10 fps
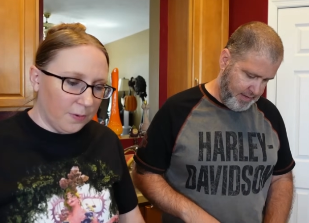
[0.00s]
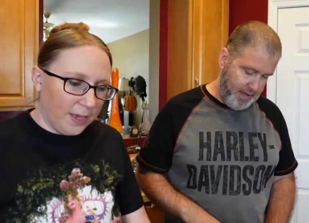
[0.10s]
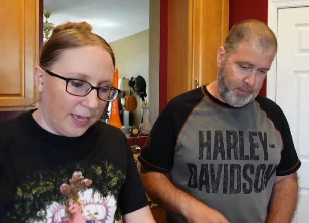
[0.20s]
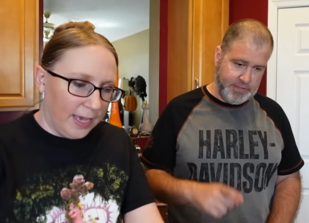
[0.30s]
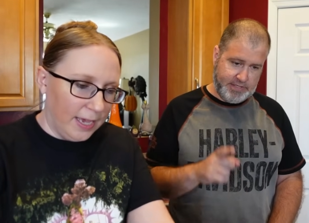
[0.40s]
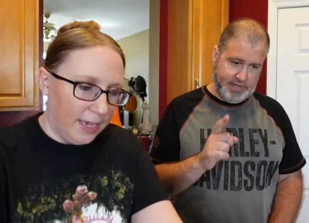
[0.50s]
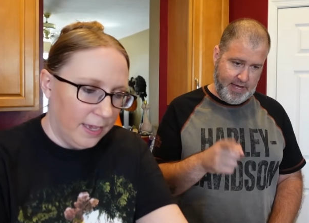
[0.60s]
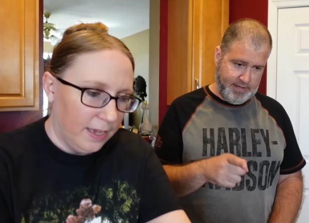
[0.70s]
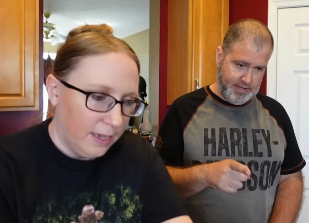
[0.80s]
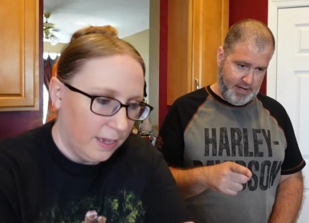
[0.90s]
Speaker 1: And that was
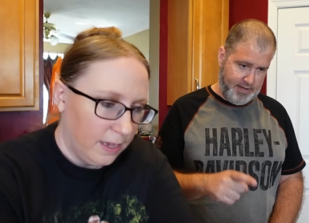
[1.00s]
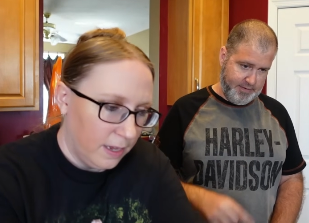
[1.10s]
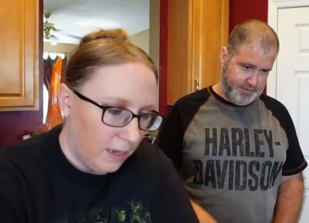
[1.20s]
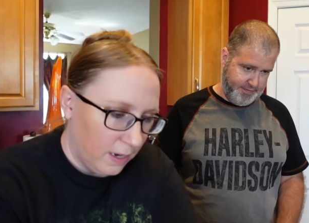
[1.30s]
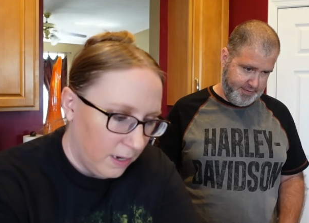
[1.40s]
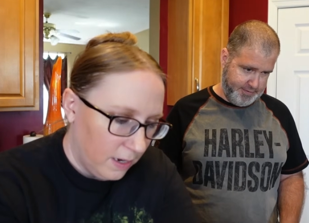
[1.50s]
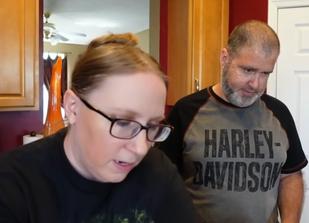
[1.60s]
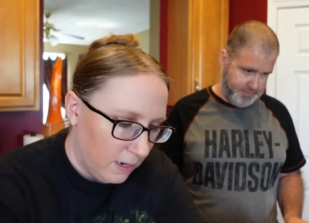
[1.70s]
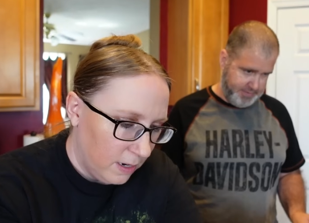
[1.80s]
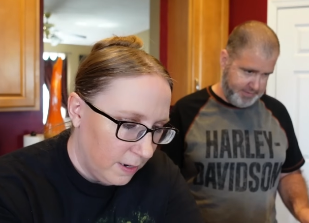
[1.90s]
$10 for those two
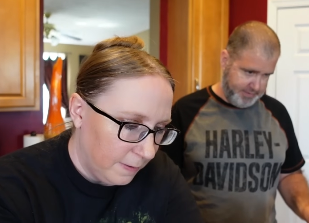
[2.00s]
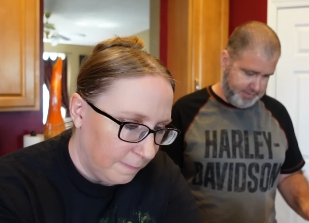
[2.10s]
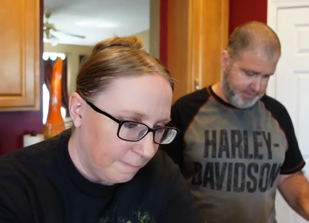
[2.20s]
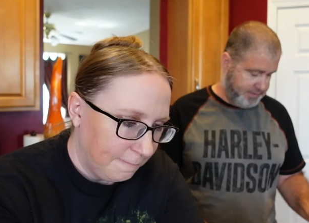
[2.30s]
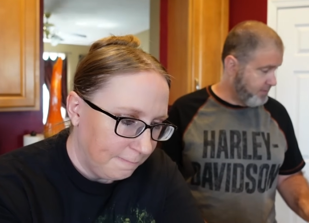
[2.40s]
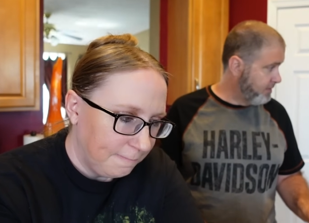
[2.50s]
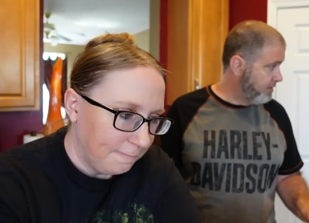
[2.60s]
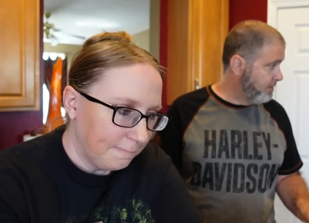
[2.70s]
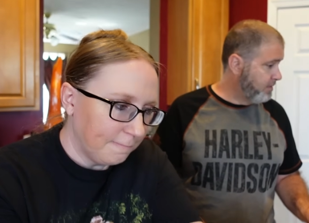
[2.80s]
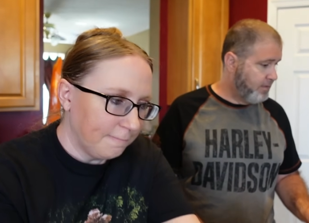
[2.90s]
pieces.
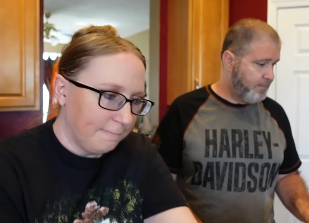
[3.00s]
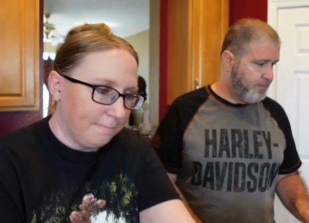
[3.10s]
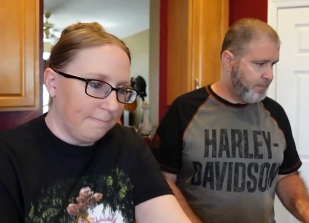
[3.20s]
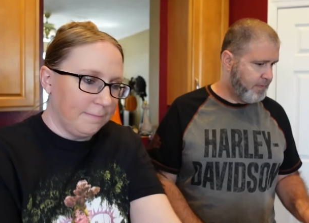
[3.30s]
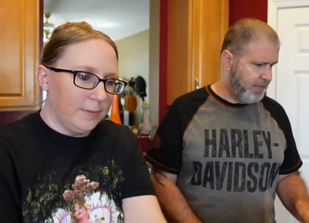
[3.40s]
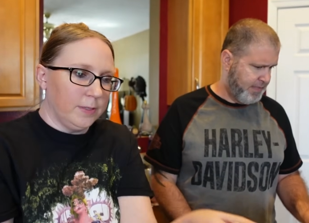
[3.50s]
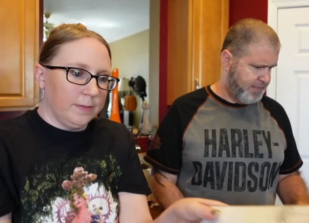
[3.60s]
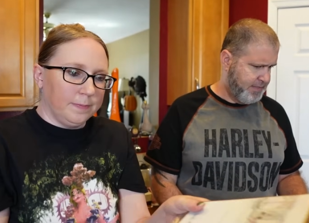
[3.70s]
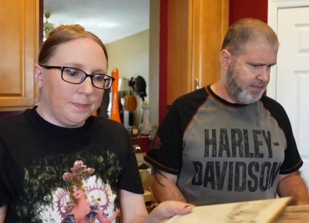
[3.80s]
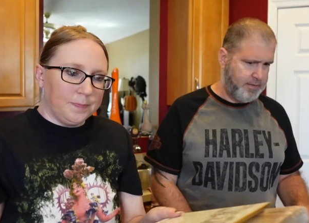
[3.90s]
I think
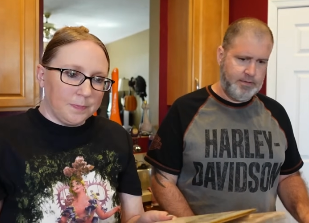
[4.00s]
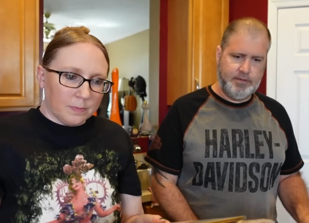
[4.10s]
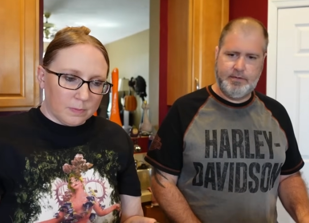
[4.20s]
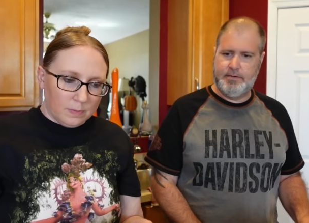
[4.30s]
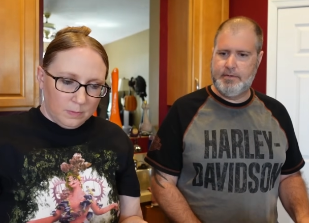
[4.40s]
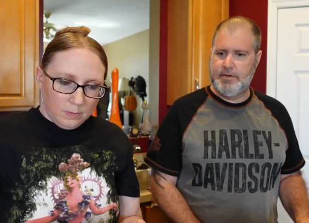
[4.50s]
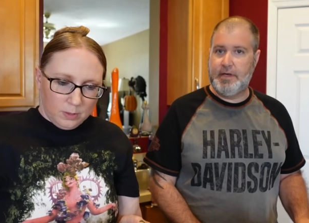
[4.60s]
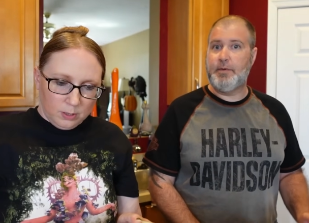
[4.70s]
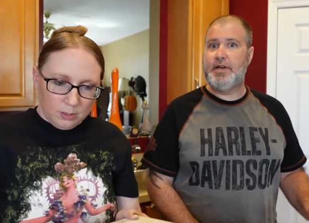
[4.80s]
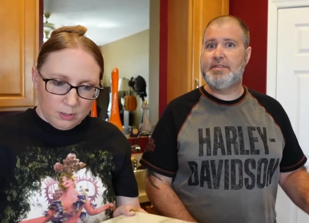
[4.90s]
that's it. I think
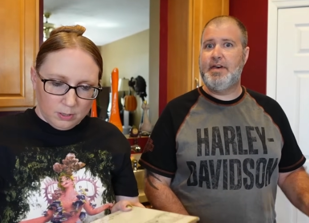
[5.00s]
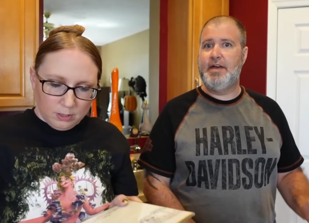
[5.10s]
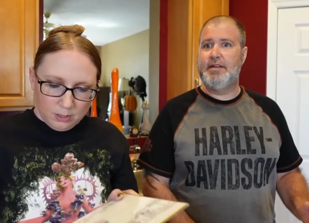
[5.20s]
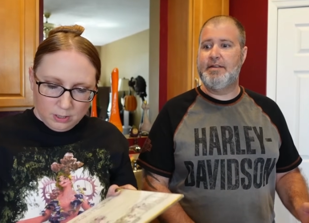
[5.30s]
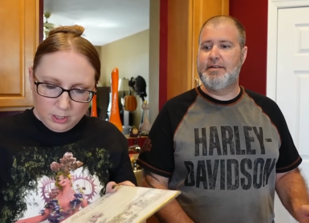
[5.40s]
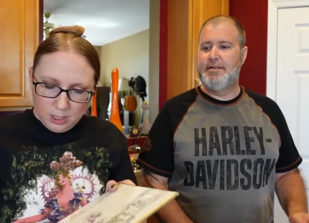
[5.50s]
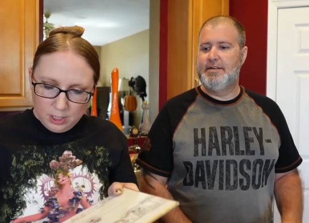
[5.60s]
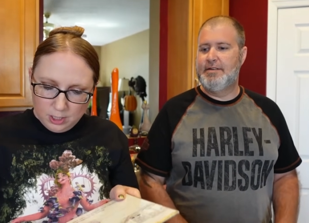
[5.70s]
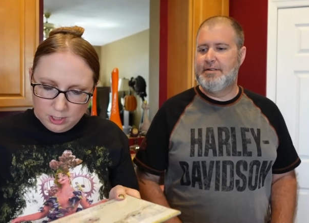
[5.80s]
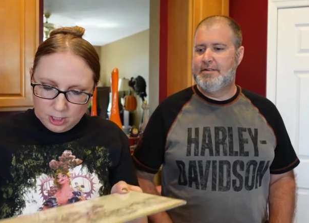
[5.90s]
we're at the end.
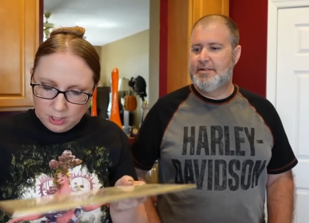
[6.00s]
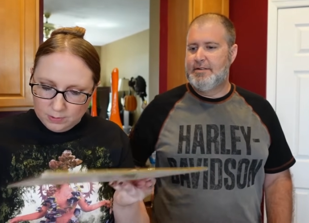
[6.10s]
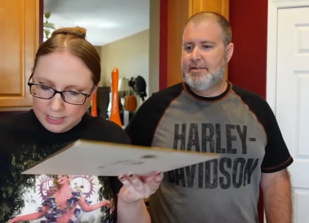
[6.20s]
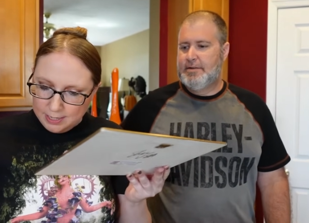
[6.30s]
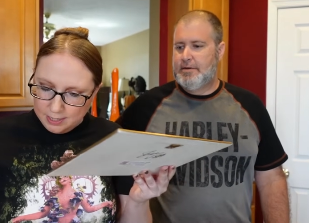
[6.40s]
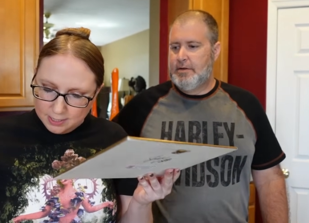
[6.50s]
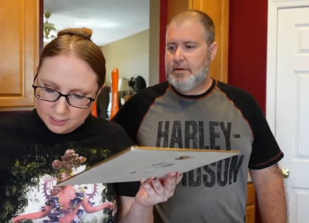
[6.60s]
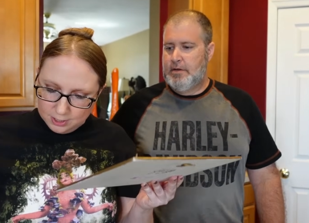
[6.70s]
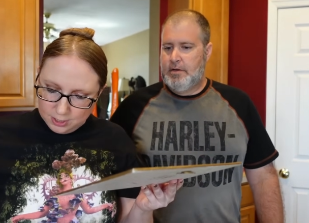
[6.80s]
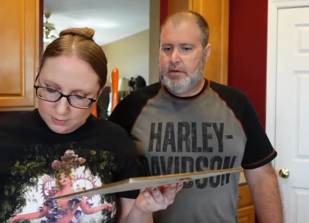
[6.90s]
Speaker 2: So
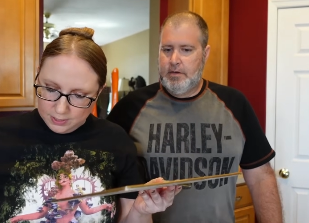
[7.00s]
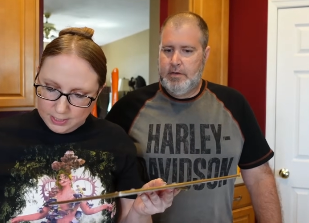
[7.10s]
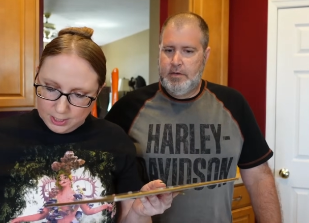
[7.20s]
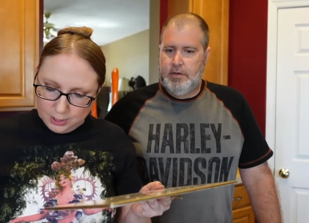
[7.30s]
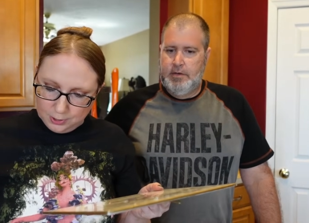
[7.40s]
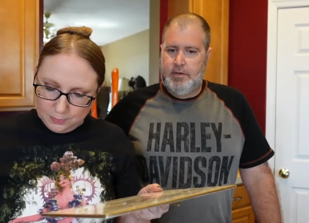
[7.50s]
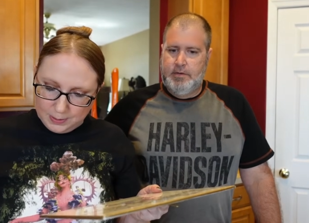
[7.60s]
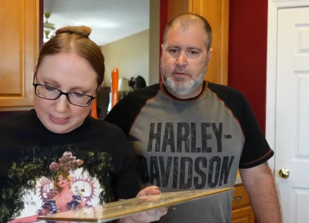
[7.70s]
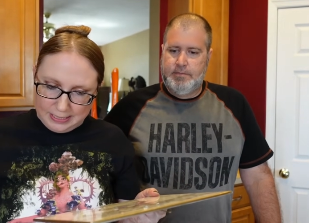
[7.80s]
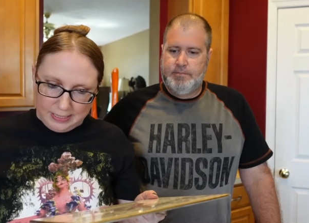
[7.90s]
$10 for these two
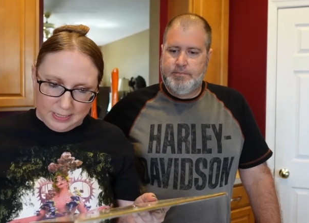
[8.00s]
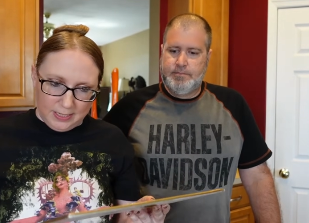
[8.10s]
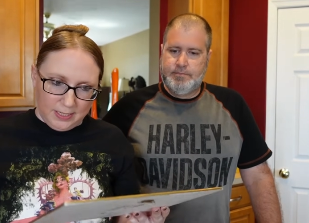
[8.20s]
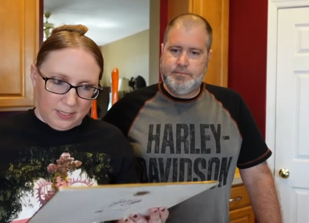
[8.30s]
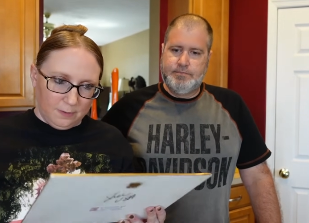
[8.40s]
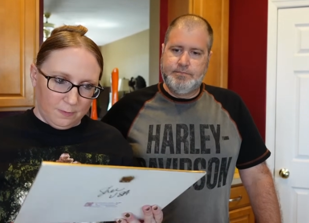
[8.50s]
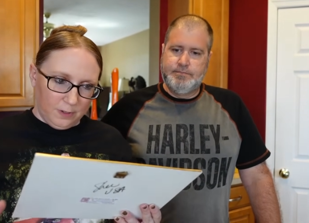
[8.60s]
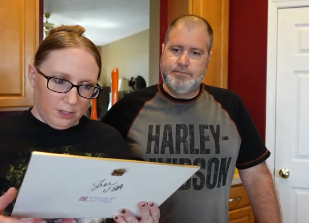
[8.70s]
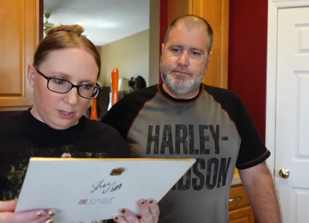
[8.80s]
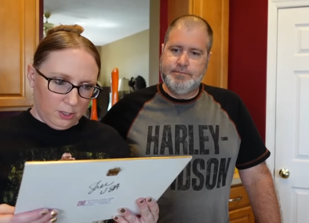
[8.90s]
pieces. The
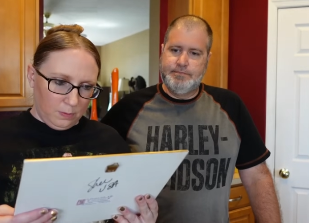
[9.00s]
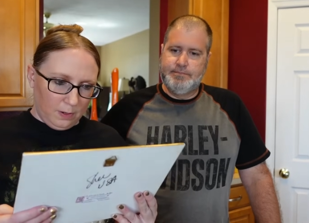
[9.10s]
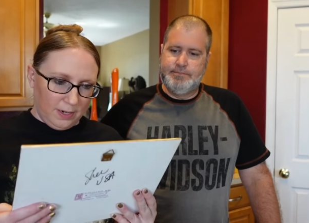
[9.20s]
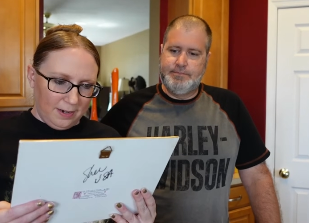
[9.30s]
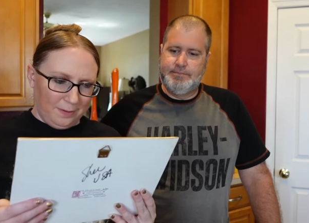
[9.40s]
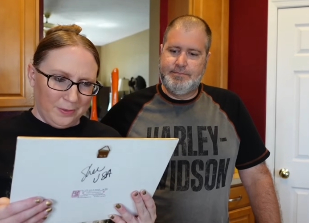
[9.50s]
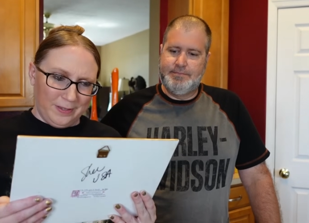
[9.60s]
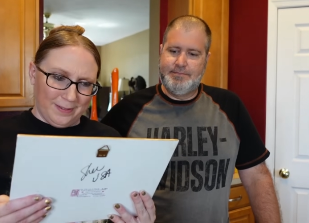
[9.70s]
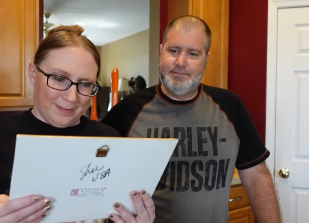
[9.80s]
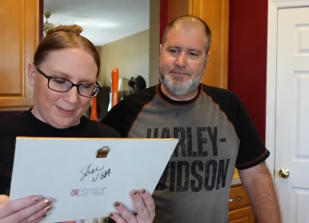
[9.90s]
first one, oh,
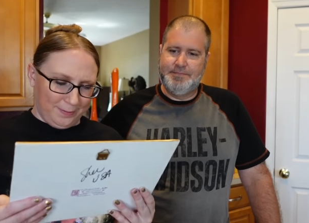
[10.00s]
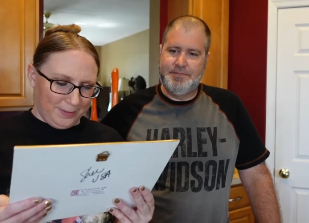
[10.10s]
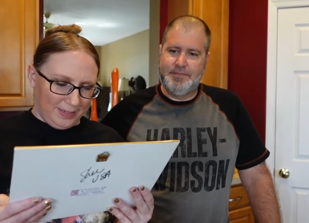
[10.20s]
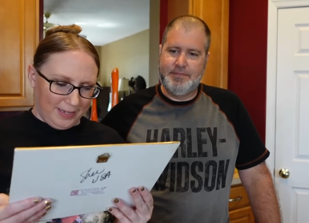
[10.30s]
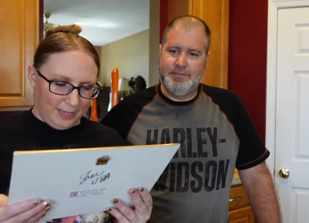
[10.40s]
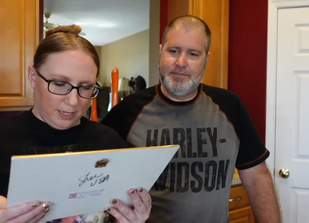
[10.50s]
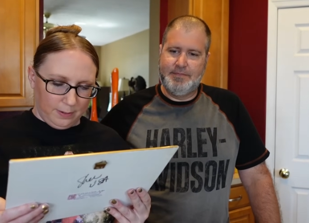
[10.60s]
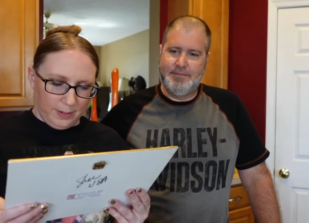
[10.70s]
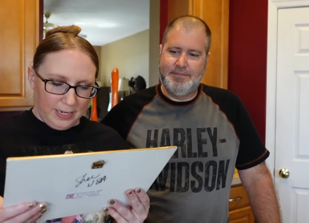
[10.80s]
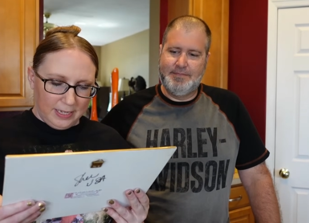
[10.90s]
this is so stinking cute.
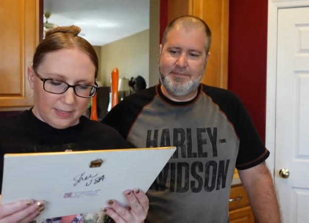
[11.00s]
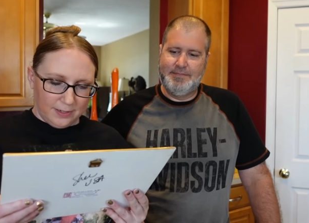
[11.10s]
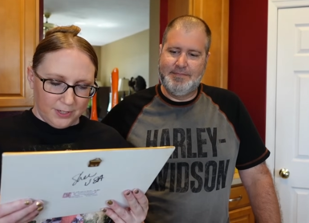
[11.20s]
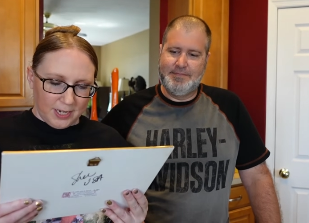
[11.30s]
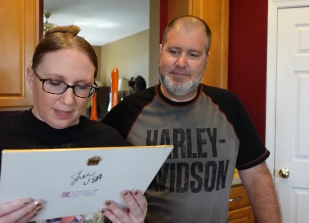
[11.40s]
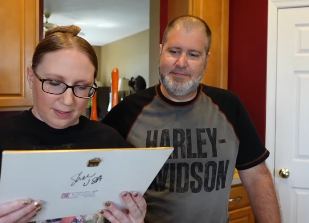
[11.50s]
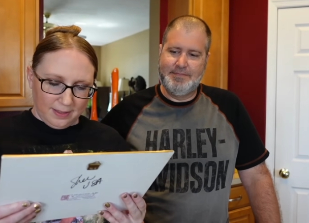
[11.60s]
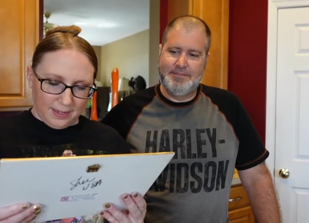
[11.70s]
There's nothing